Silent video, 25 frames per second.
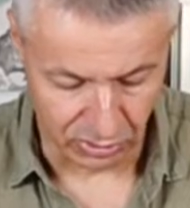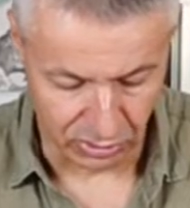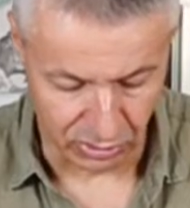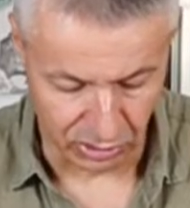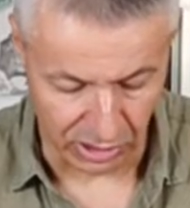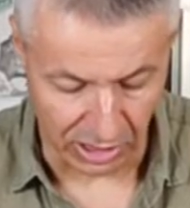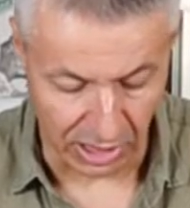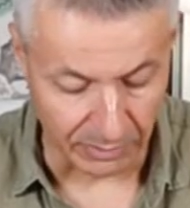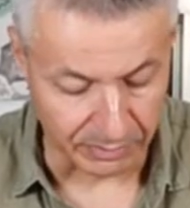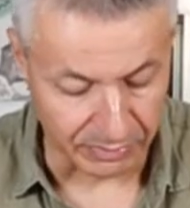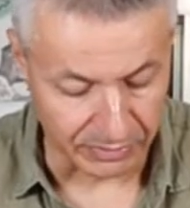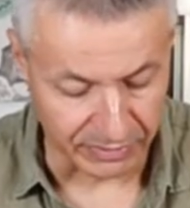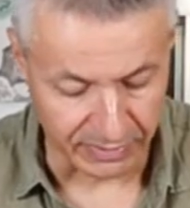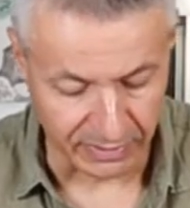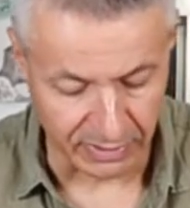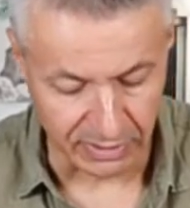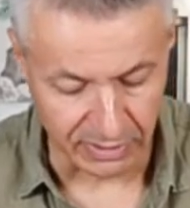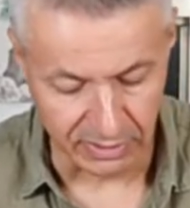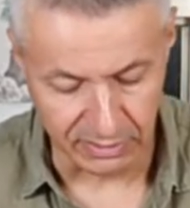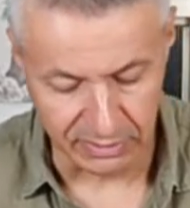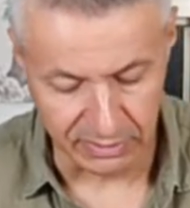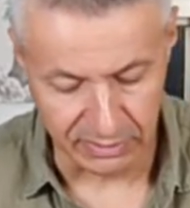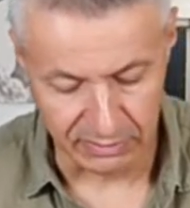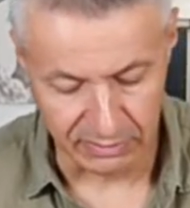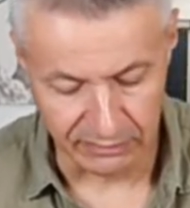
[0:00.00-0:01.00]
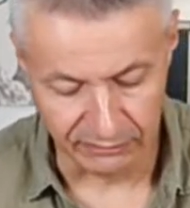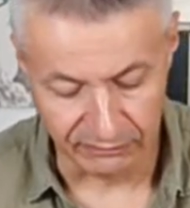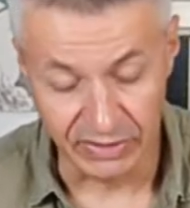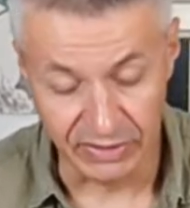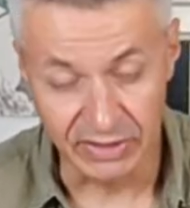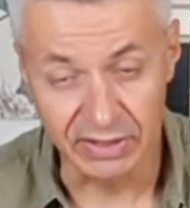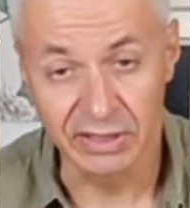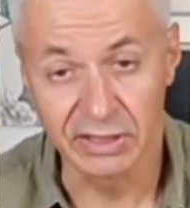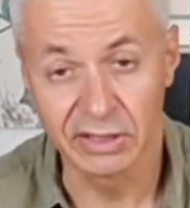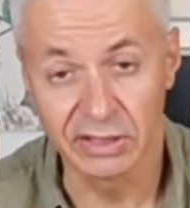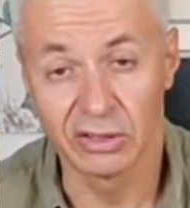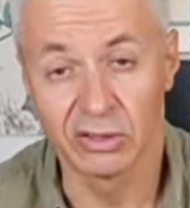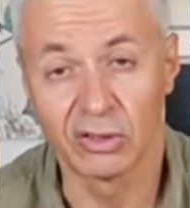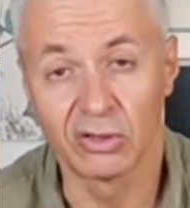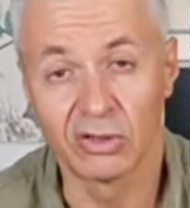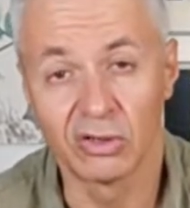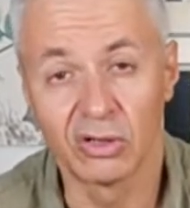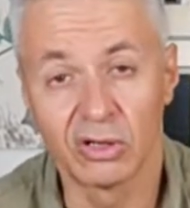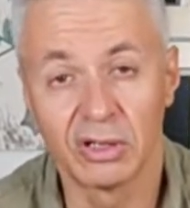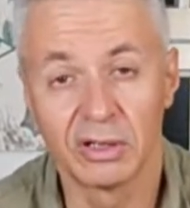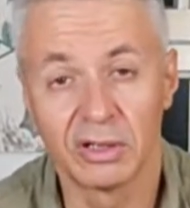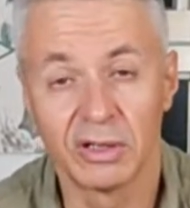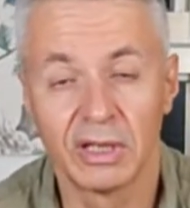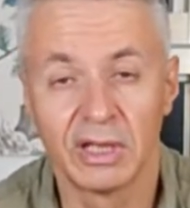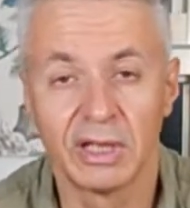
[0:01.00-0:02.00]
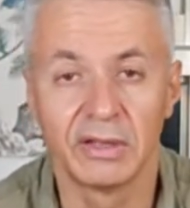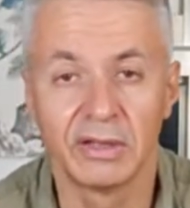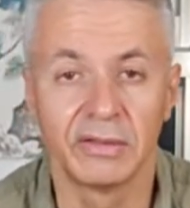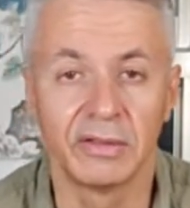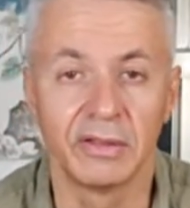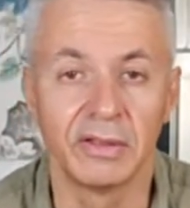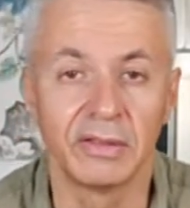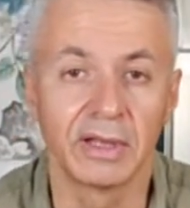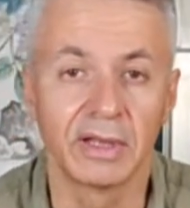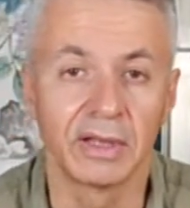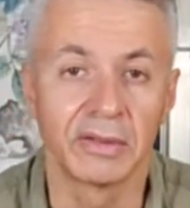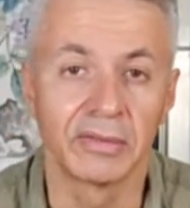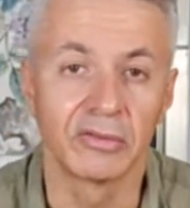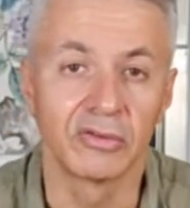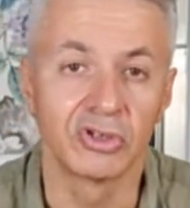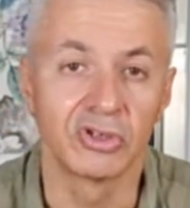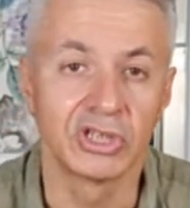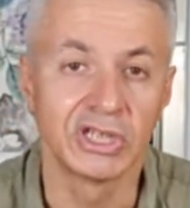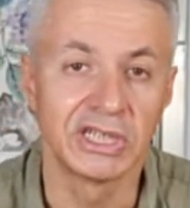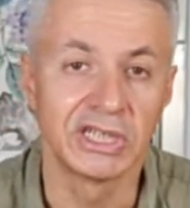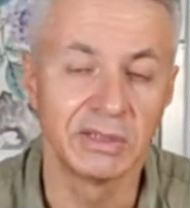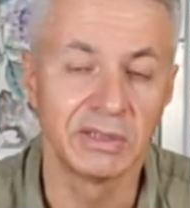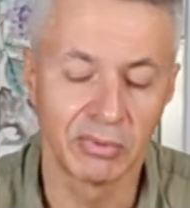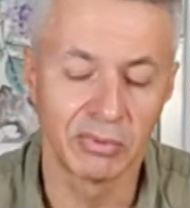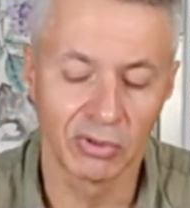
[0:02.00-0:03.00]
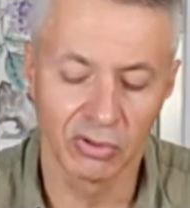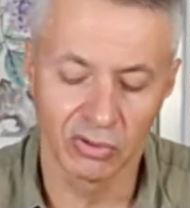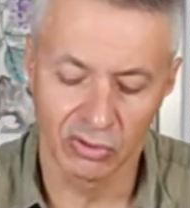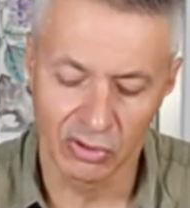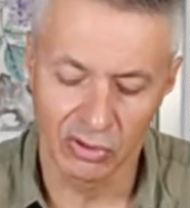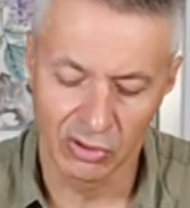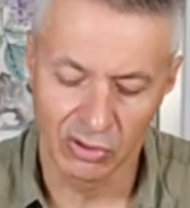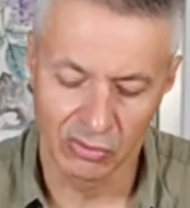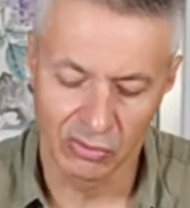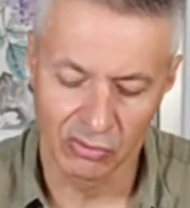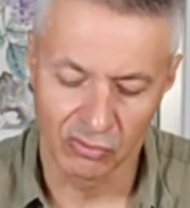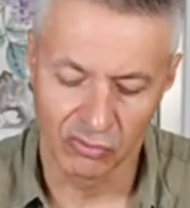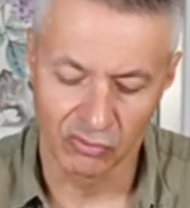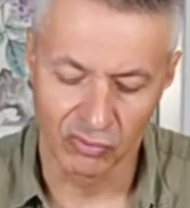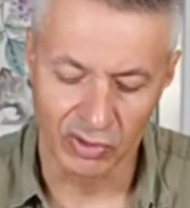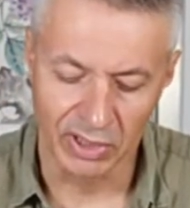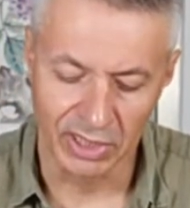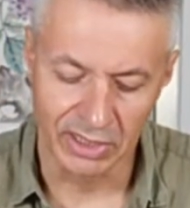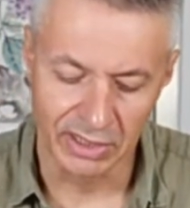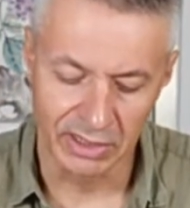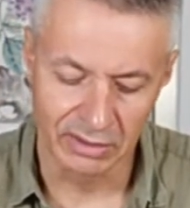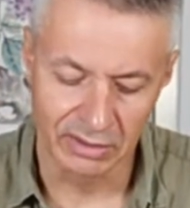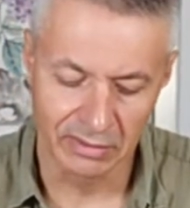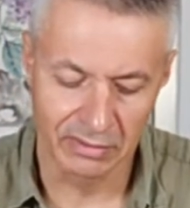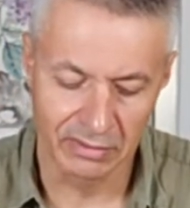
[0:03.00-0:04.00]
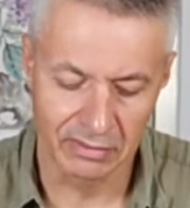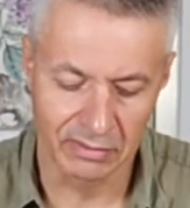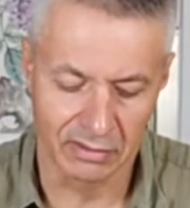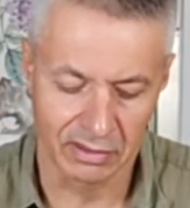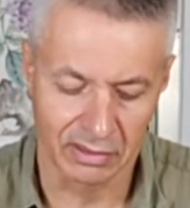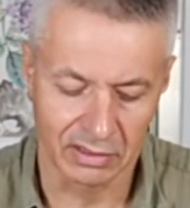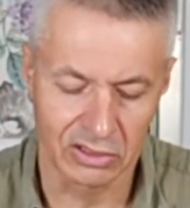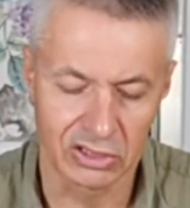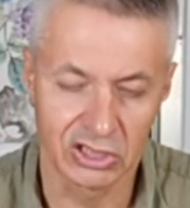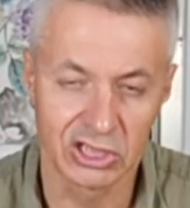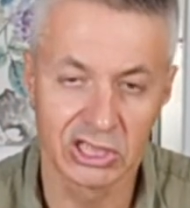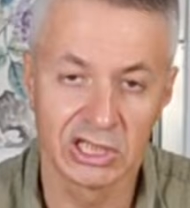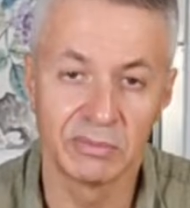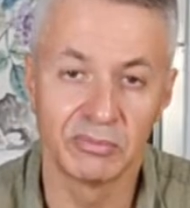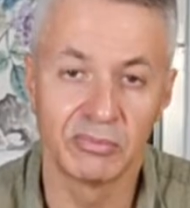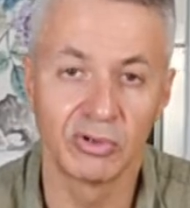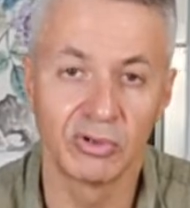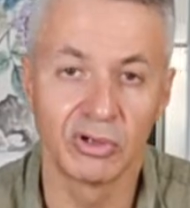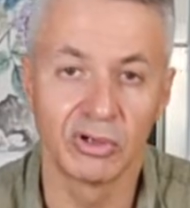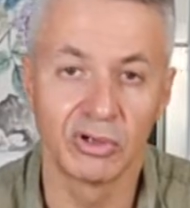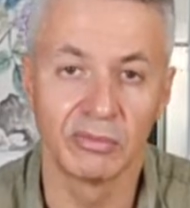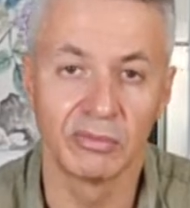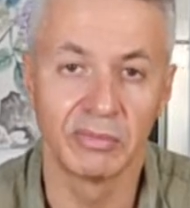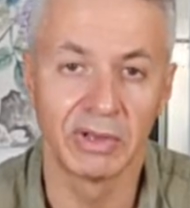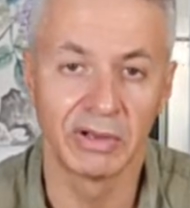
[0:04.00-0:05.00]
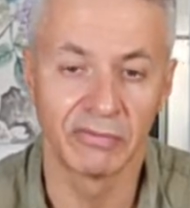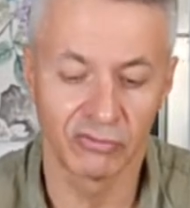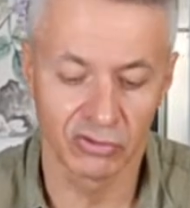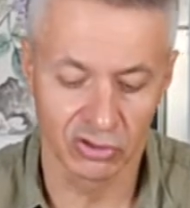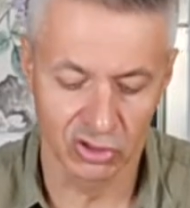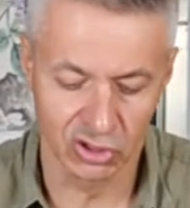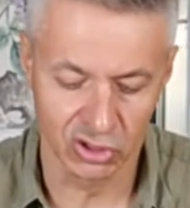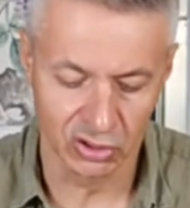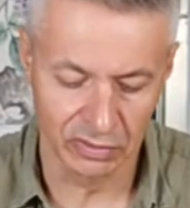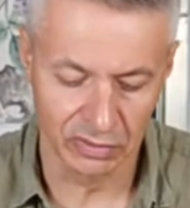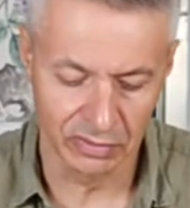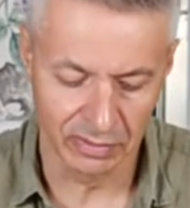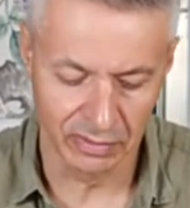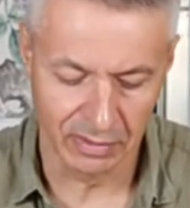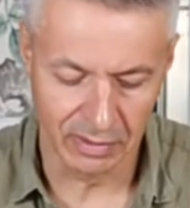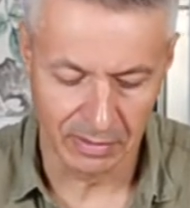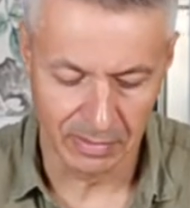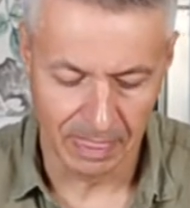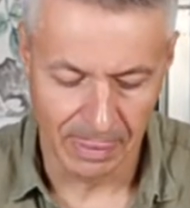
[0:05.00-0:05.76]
absinthe, vitriol. These are the cheaper wines and cheaper beverages.